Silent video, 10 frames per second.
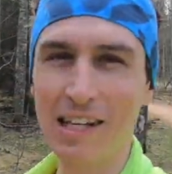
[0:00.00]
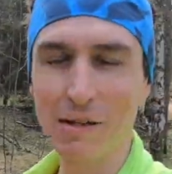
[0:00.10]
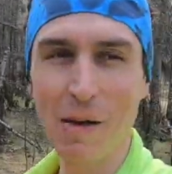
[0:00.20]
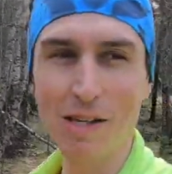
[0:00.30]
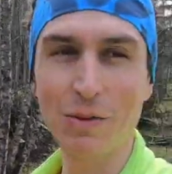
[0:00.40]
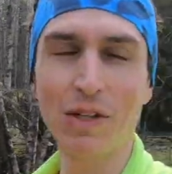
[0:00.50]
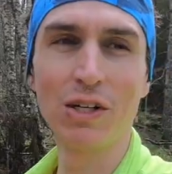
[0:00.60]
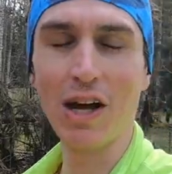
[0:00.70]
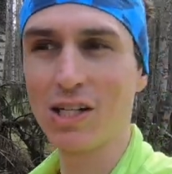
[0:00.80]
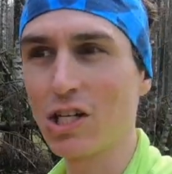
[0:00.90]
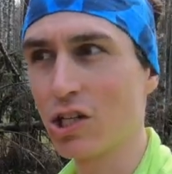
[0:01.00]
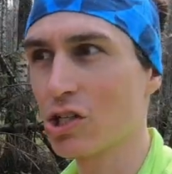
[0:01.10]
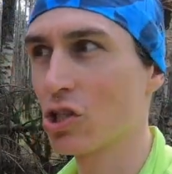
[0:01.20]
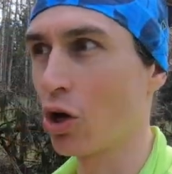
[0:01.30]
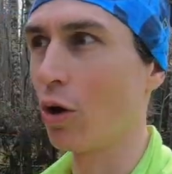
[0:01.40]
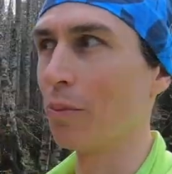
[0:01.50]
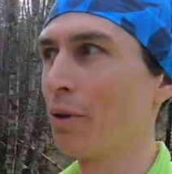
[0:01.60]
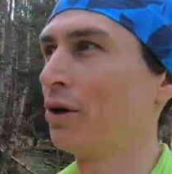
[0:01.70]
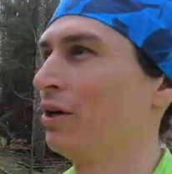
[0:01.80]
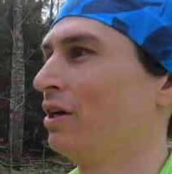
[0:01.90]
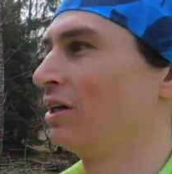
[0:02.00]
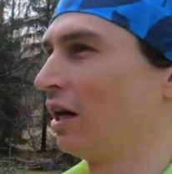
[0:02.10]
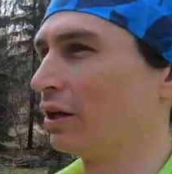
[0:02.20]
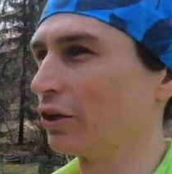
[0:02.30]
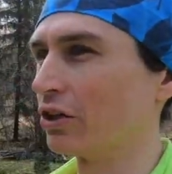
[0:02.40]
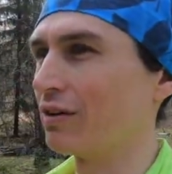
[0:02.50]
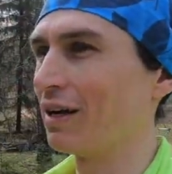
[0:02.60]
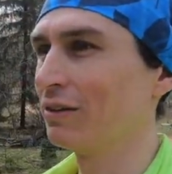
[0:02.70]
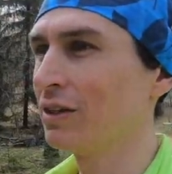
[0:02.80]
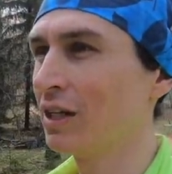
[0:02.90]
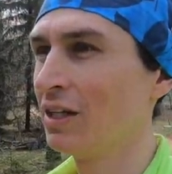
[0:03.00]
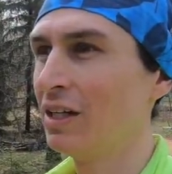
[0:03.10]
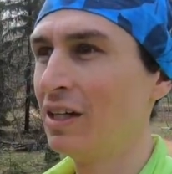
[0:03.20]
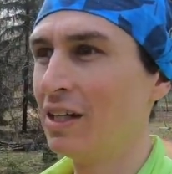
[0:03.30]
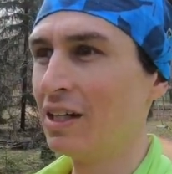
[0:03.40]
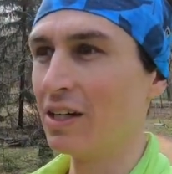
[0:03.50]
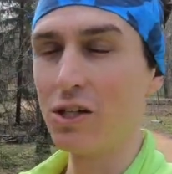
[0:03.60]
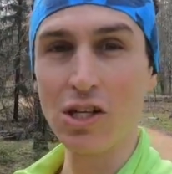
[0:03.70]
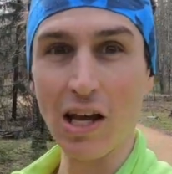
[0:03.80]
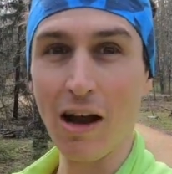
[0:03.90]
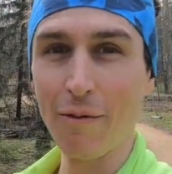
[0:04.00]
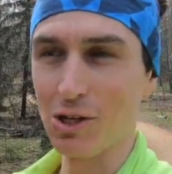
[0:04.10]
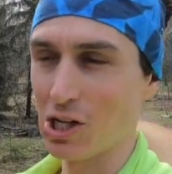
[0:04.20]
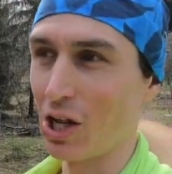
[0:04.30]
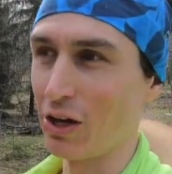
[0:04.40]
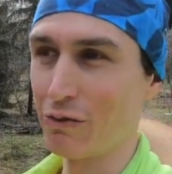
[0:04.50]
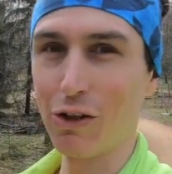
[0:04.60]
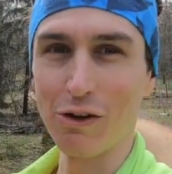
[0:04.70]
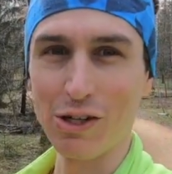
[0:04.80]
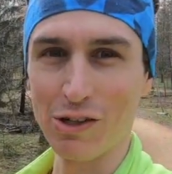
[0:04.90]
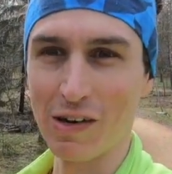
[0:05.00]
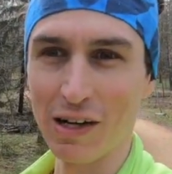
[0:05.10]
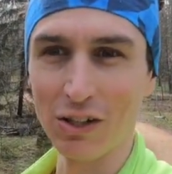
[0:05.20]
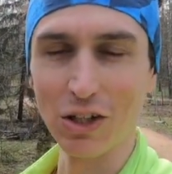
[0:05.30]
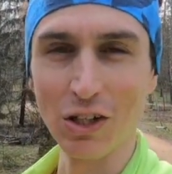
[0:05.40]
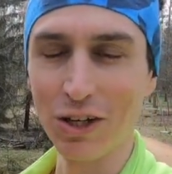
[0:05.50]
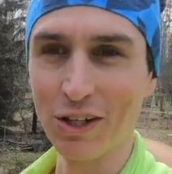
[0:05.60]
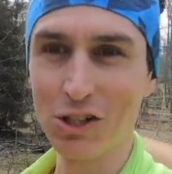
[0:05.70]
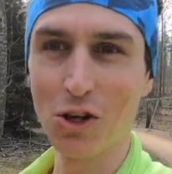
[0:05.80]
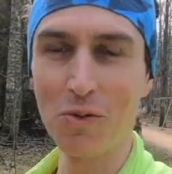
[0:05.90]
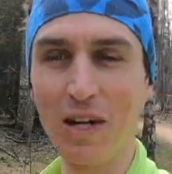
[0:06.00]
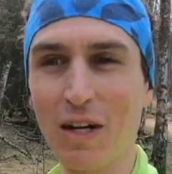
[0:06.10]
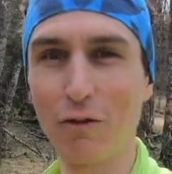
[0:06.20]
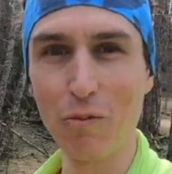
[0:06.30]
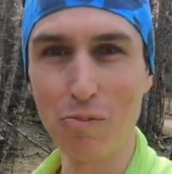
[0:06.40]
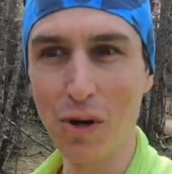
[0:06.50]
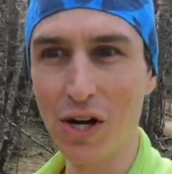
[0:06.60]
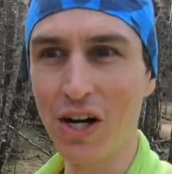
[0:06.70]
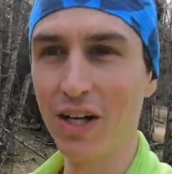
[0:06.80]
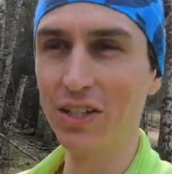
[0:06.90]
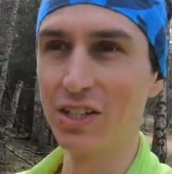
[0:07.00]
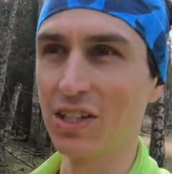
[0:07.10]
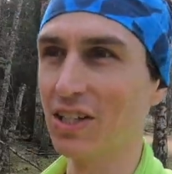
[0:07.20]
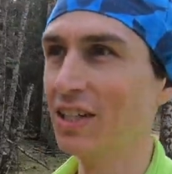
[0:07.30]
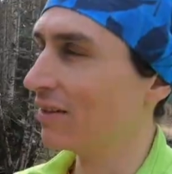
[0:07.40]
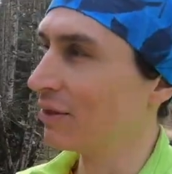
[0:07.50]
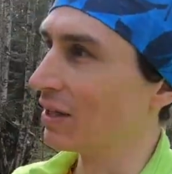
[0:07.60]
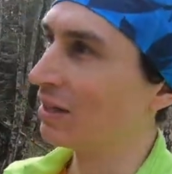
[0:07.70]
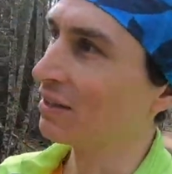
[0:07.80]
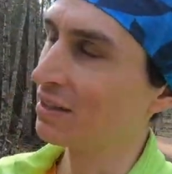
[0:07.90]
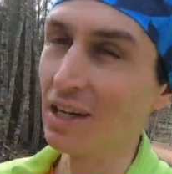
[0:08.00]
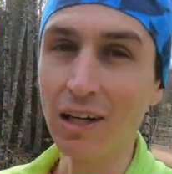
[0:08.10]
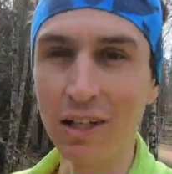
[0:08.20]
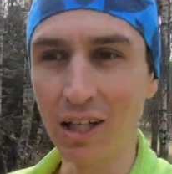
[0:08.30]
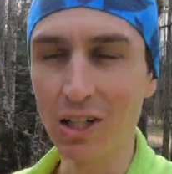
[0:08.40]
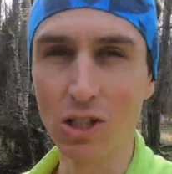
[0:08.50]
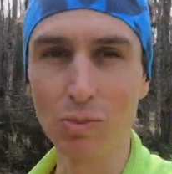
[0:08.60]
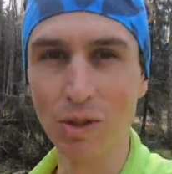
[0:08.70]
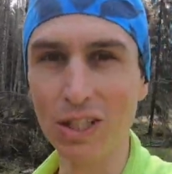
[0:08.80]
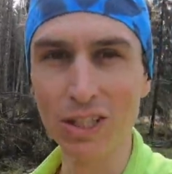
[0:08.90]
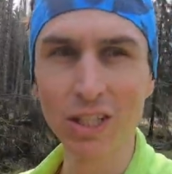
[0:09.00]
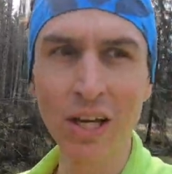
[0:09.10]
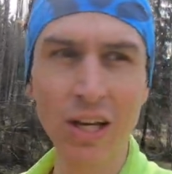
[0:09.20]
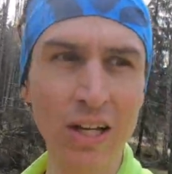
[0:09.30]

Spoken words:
it's amazing when you actually just stop and look around and you see how much life there is around you. You know, there's so many different birds and, I mean, yeah, I guess just birds.